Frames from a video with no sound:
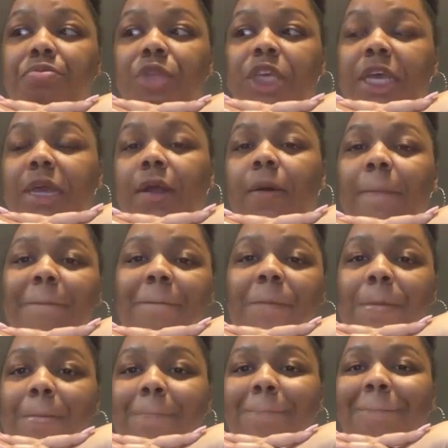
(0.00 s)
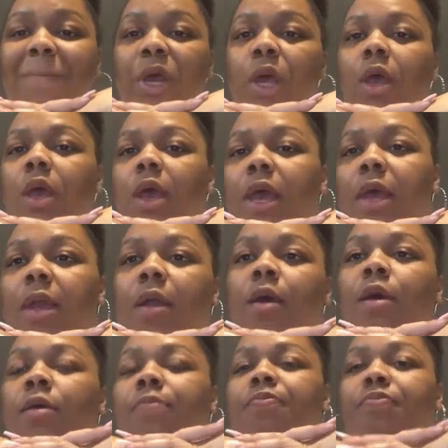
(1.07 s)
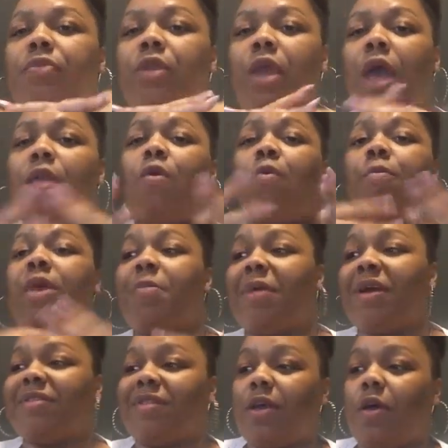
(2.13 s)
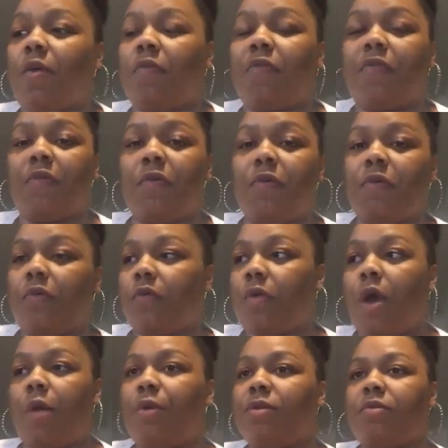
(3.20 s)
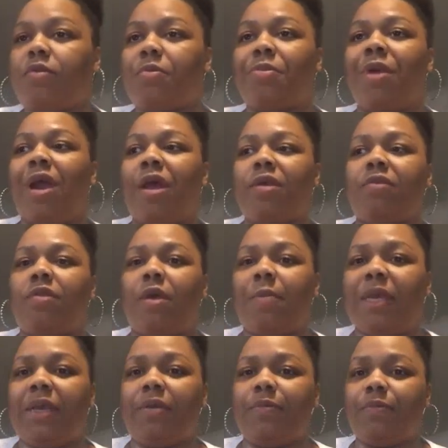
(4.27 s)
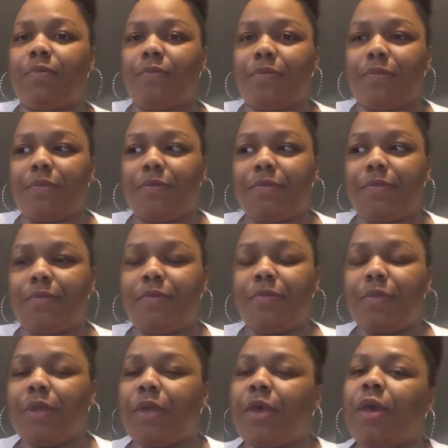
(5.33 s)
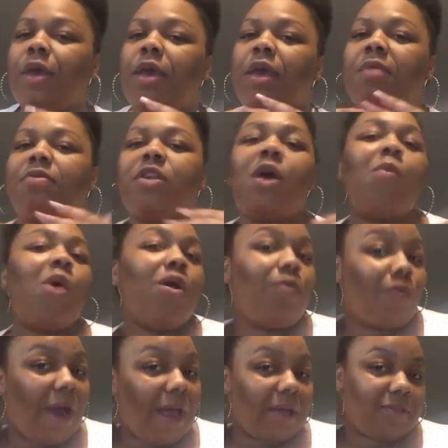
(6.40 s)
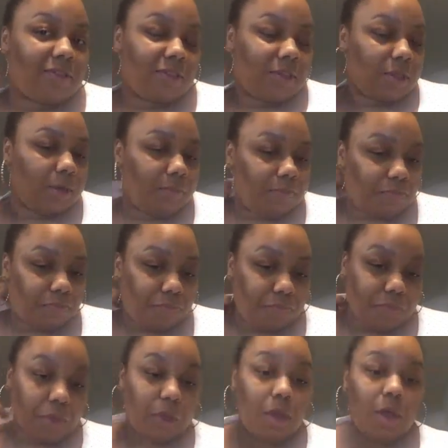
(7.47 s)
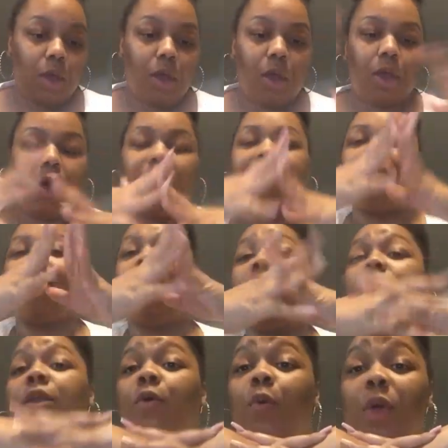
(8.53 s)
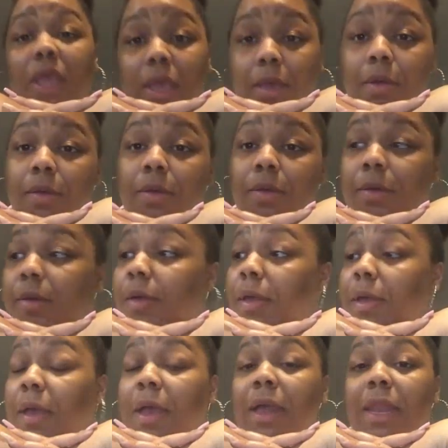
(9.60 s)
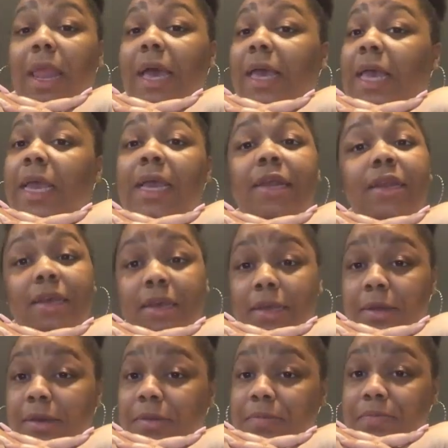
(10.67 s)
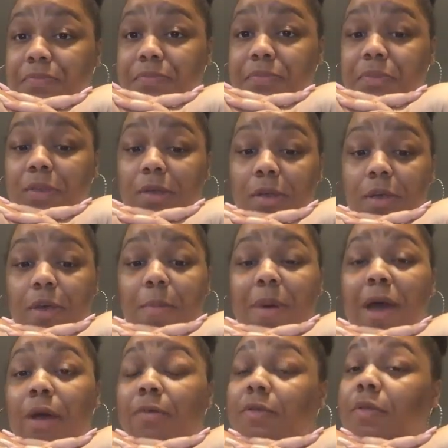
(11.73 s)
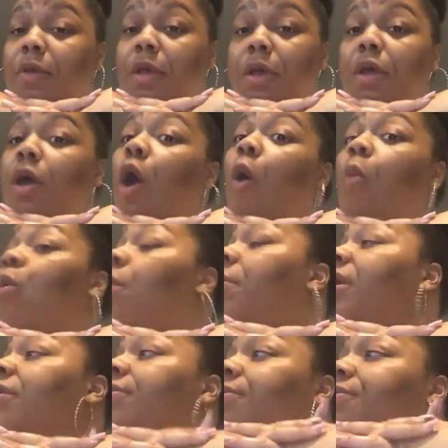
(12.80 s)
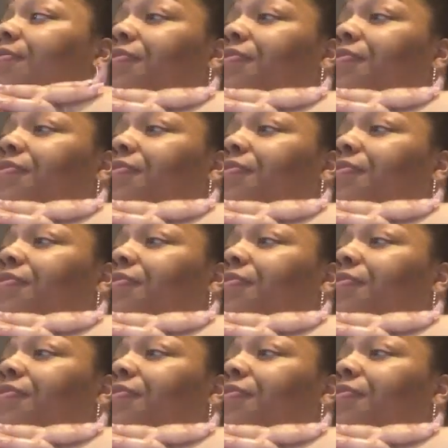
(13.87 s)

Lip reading: Jada. And I know me myself, I wasn't surprised. I mean, if someone writes a soliloquy like he did about a woman,